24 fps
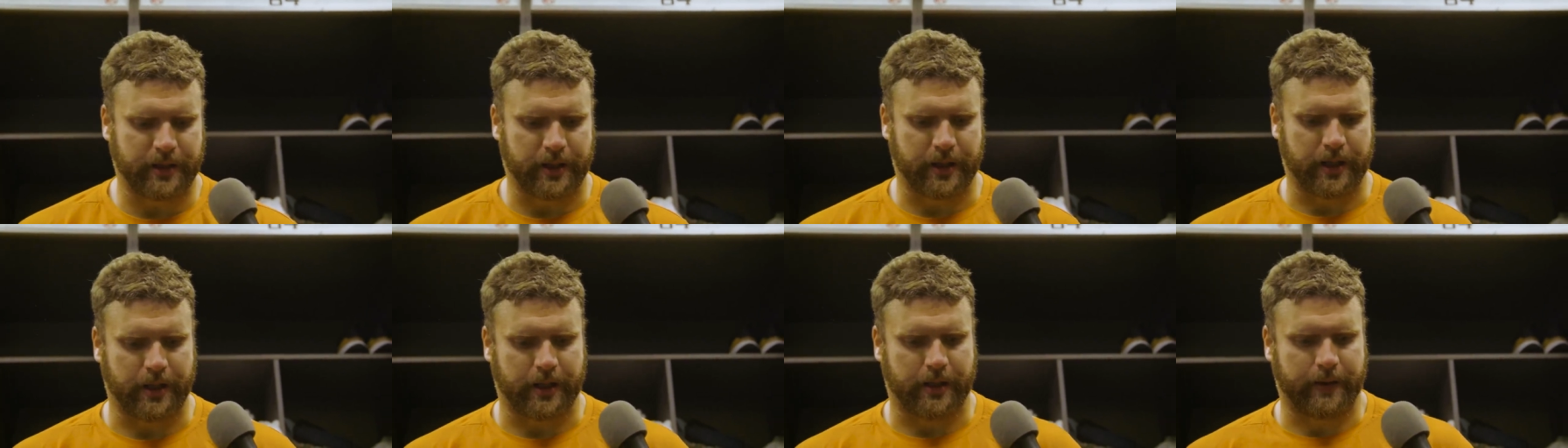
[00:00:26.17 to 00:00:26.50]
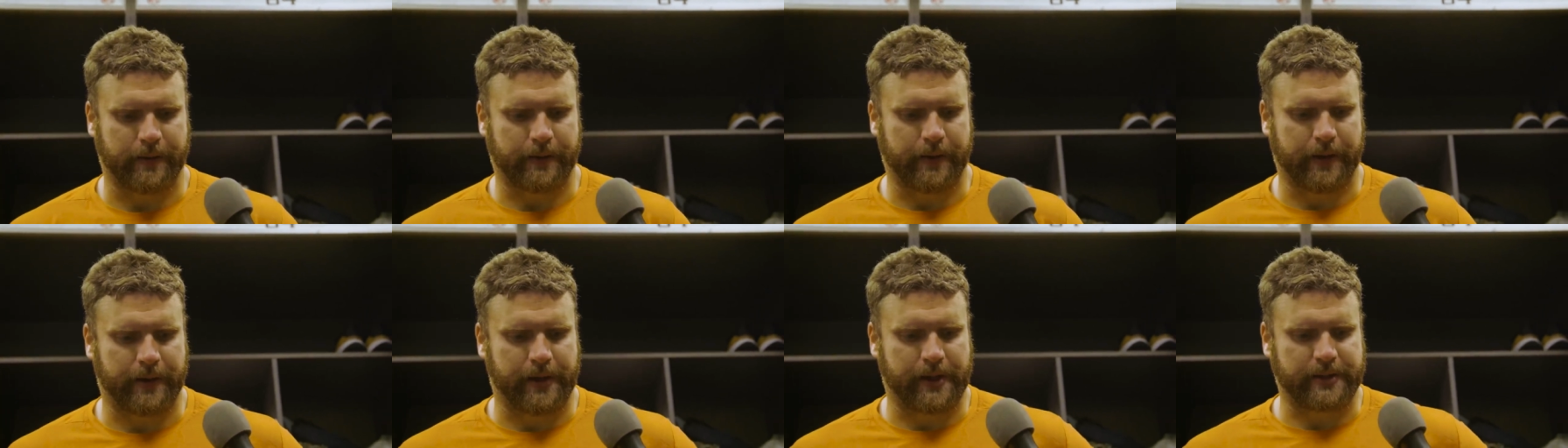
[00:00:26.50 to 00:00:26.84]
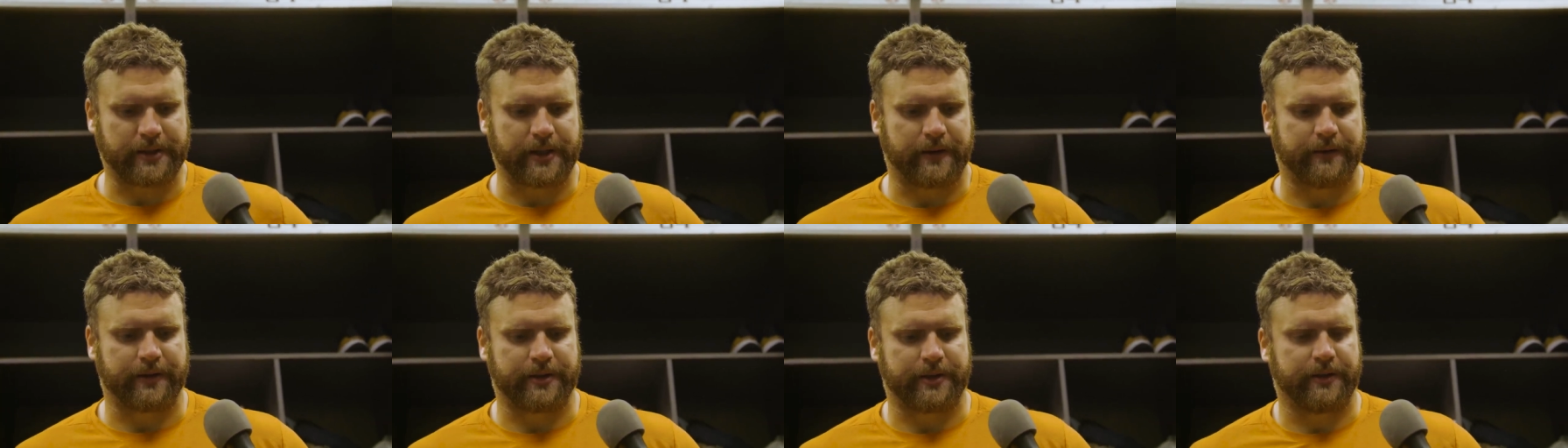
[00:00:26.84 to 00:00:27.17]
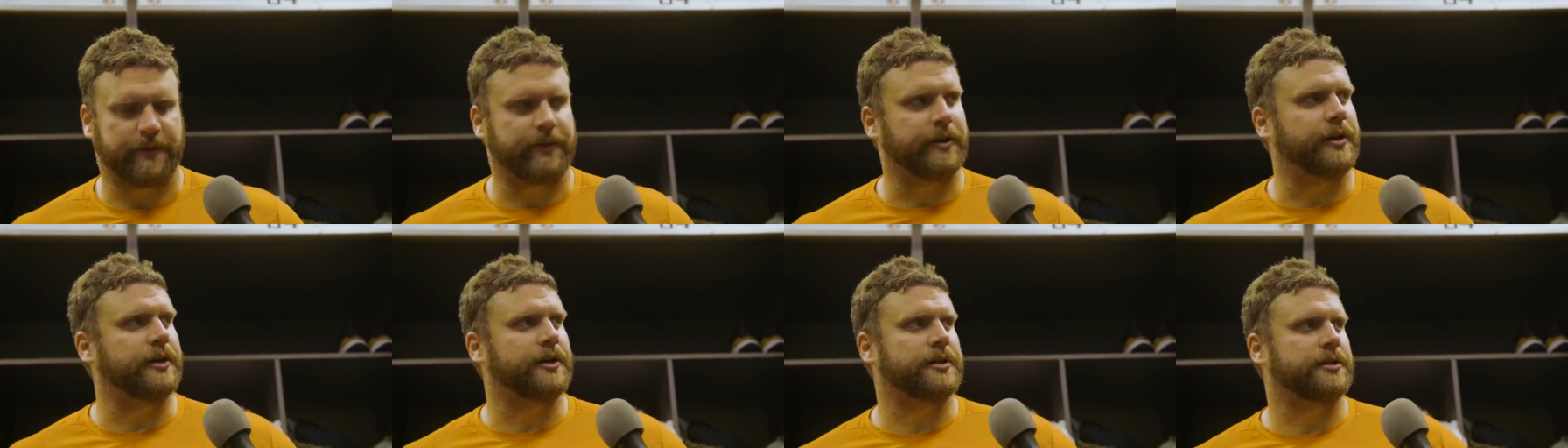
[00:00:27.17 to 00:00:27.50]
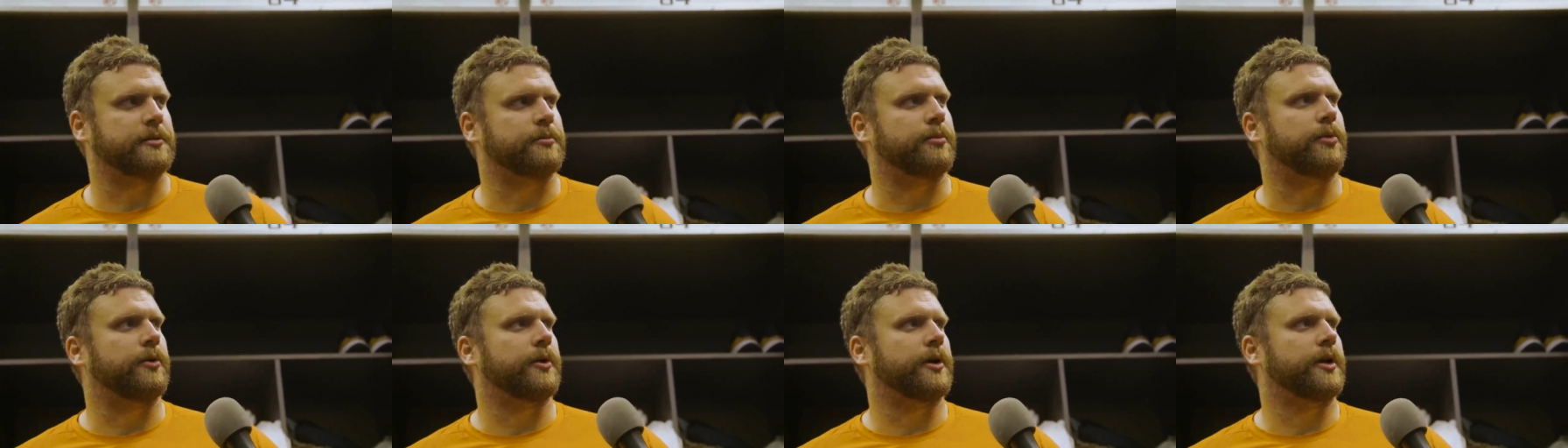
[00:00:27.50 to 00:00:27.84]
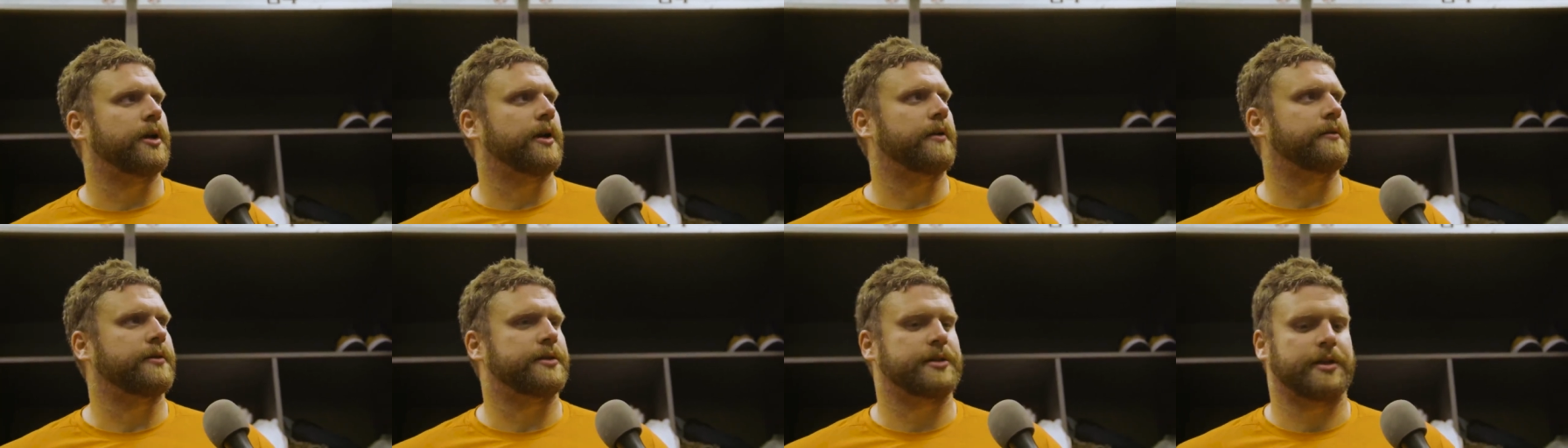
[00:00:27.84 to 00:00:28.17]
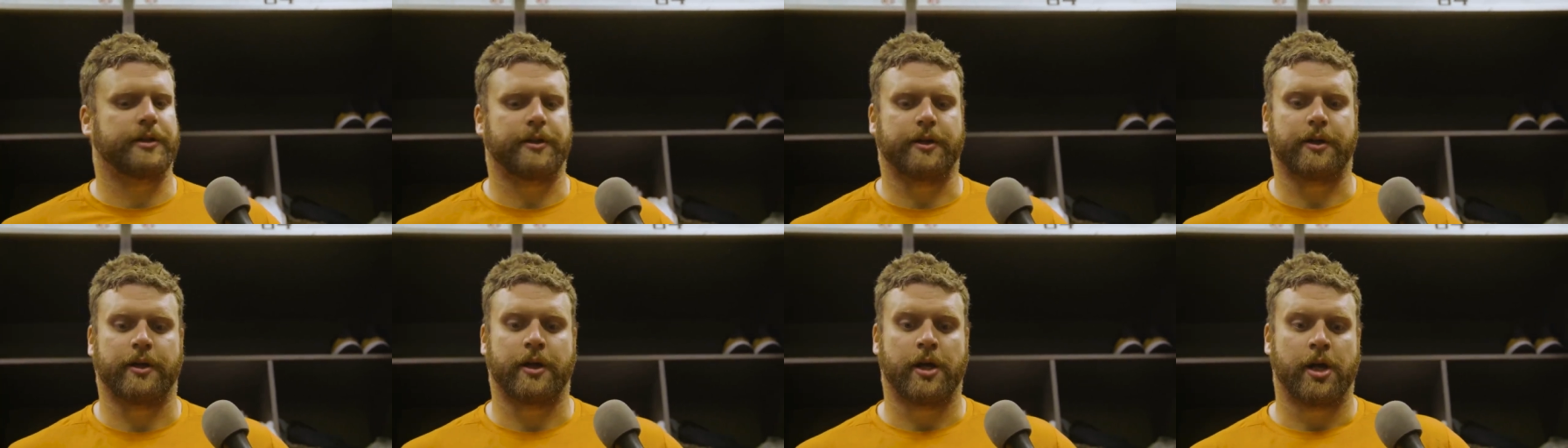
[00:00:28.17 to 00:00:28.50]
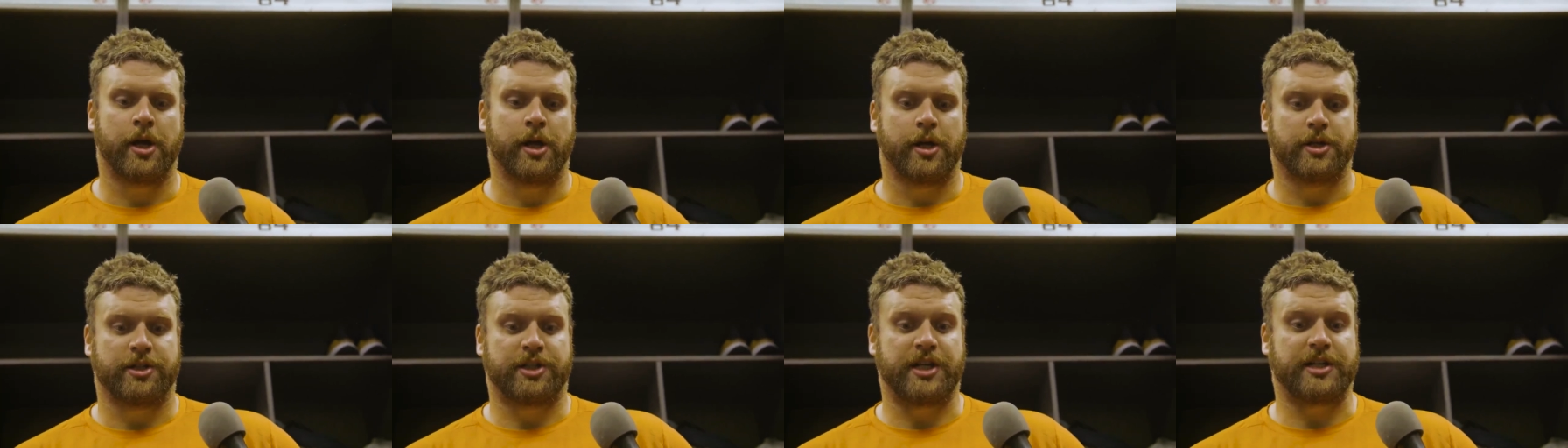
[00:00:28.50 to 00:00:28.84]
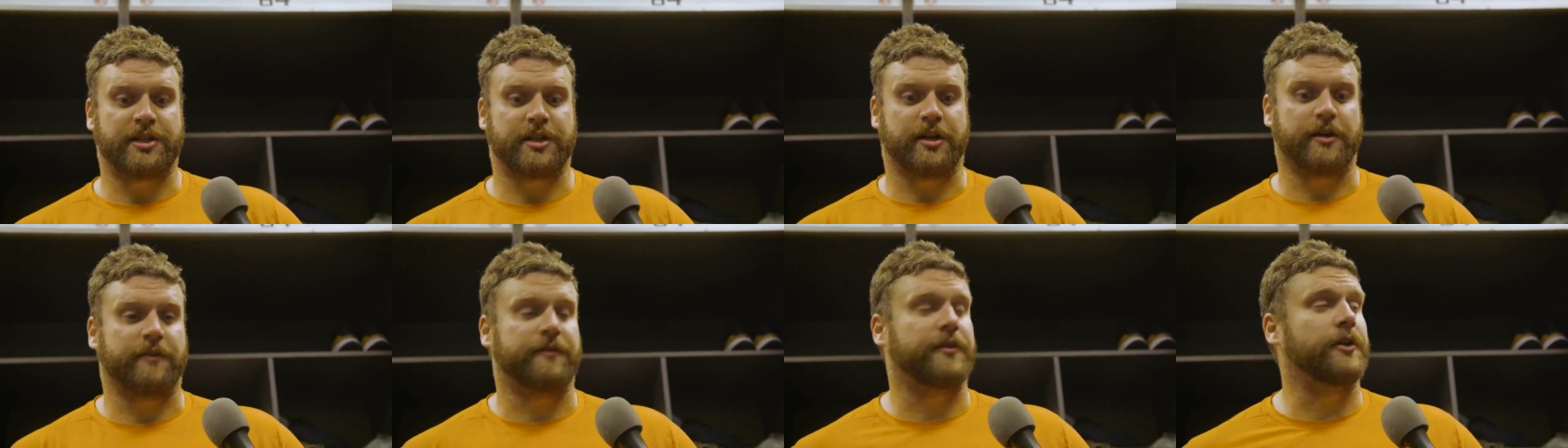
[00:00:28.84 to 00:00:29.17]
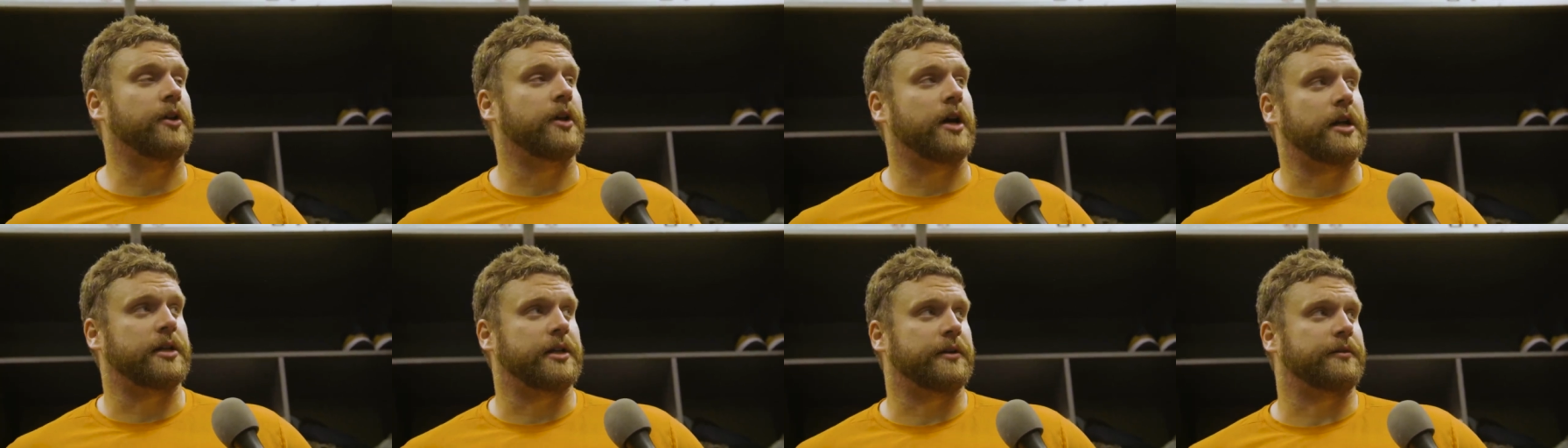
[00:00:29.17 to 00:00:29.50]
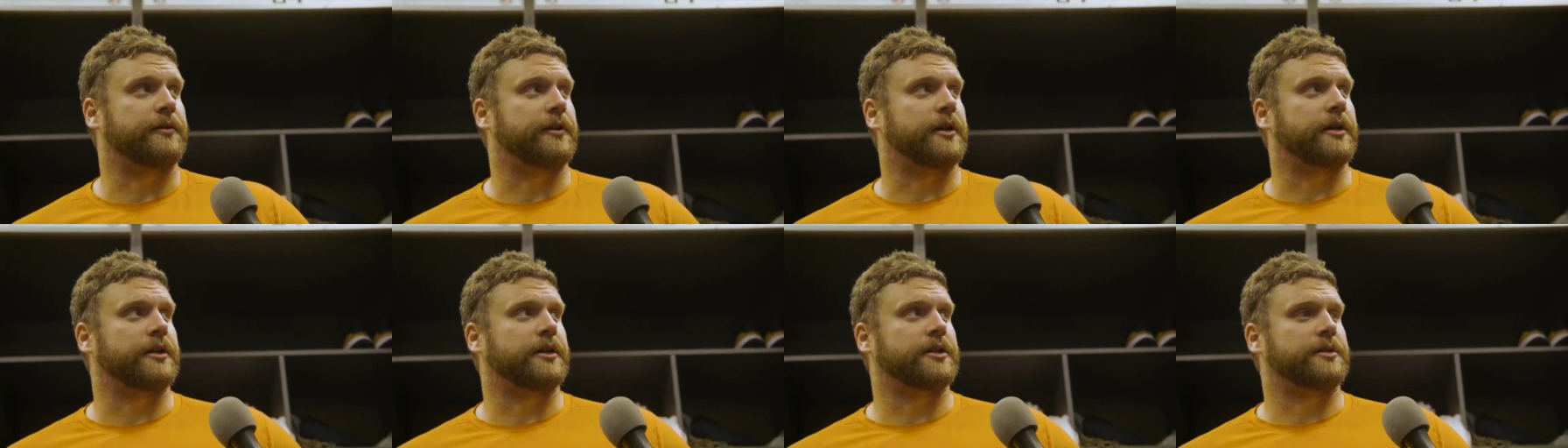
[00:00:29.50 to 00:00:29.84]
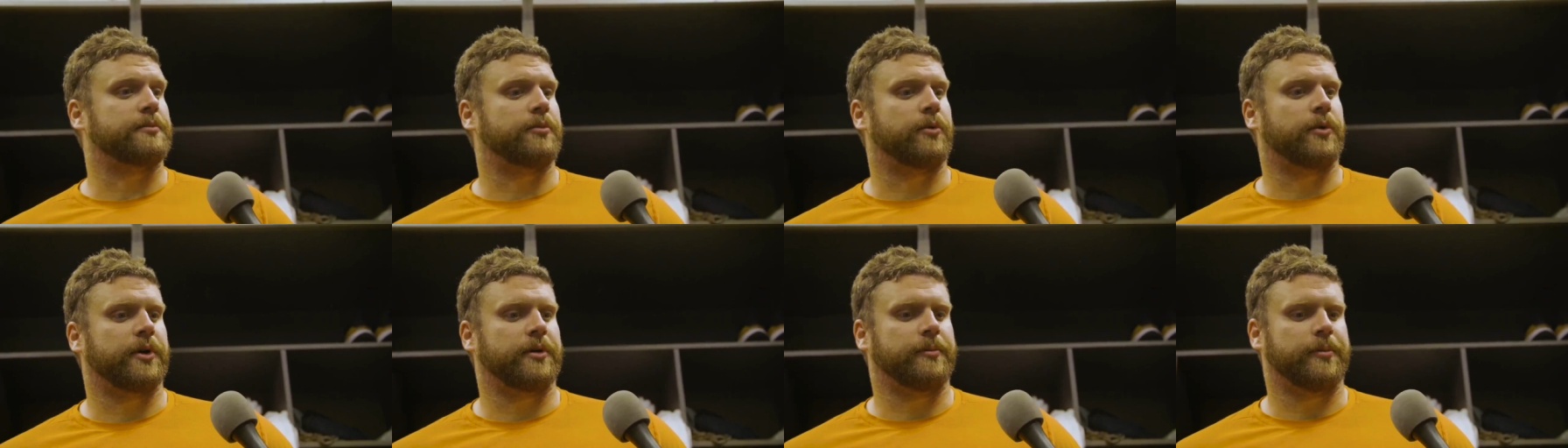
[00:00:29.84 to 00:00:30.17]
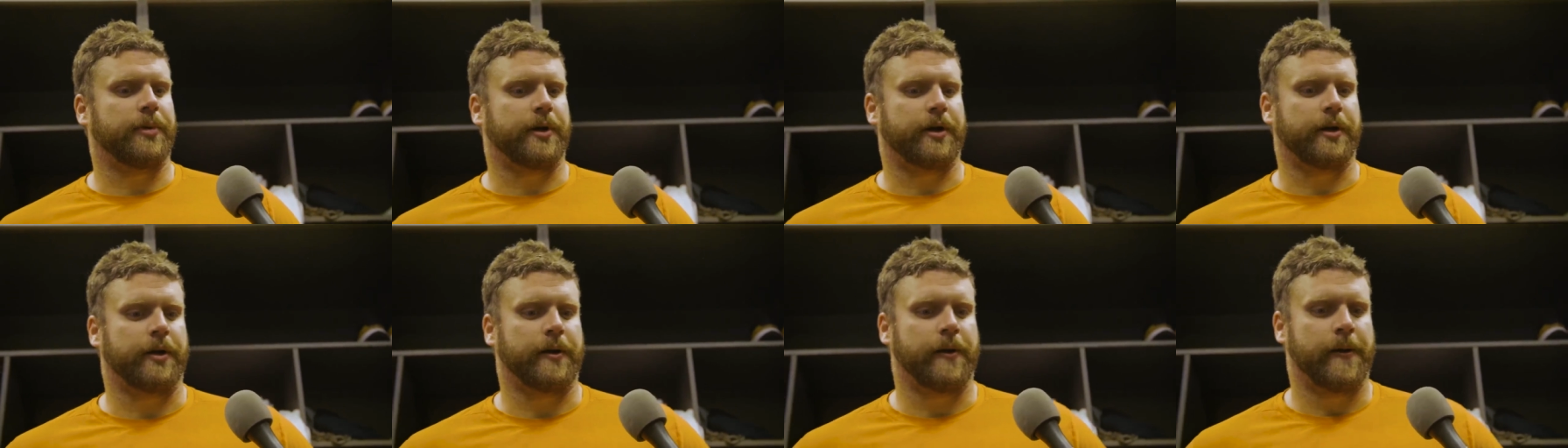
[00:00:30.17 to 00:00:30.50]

Uh, and that's obviously very disappointing. Obviously, the season can feel a lot different at this point, but,